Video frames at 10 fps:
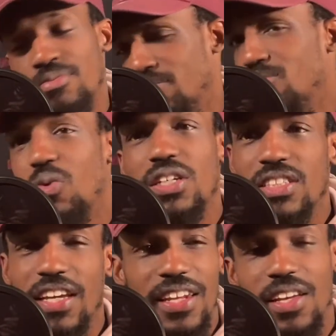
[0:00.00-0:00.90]
Once,
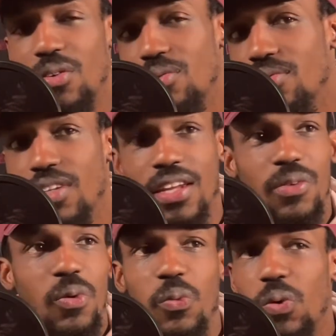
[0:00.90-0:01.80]
and then
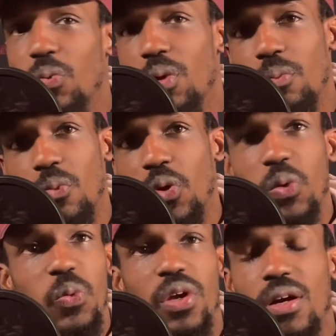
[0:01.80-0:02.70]
when we
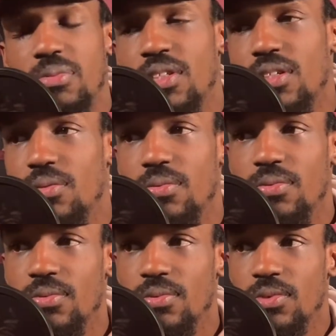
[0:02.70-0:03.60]
went up to
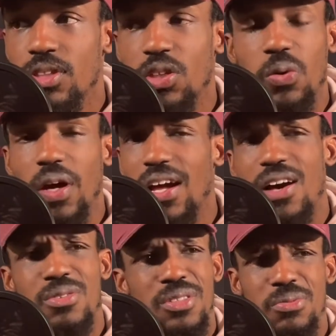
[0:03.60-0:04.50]
UA
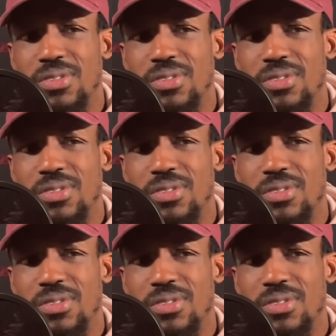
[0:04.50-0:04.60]
house, it